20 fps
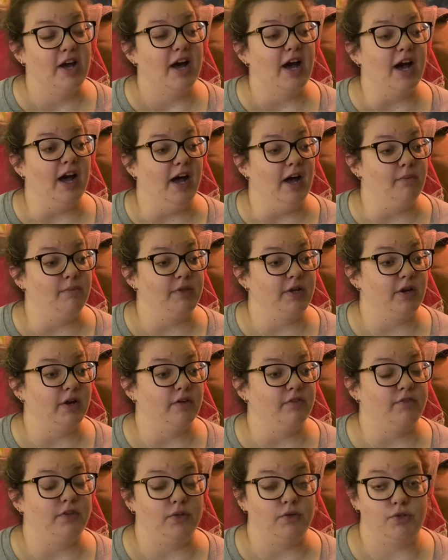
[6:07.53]
There are a
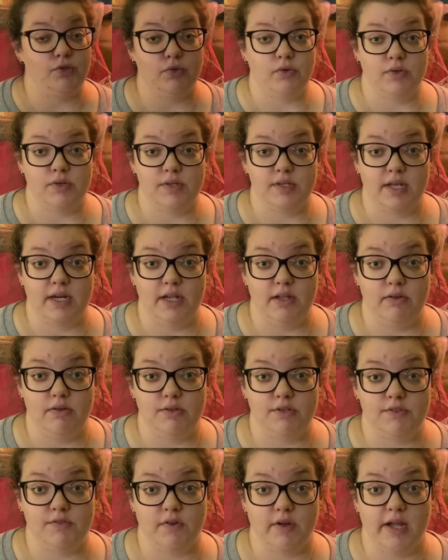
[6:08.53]
few tools that I
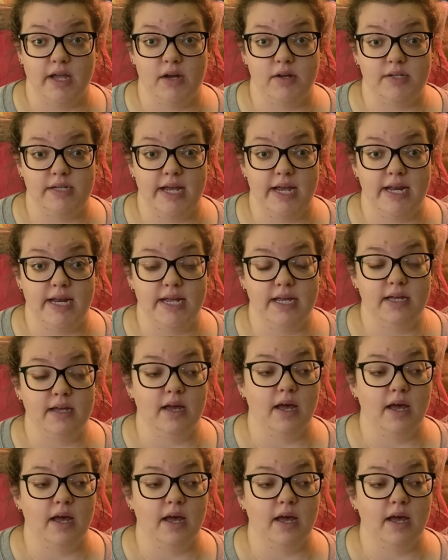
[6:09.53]
use for annotating.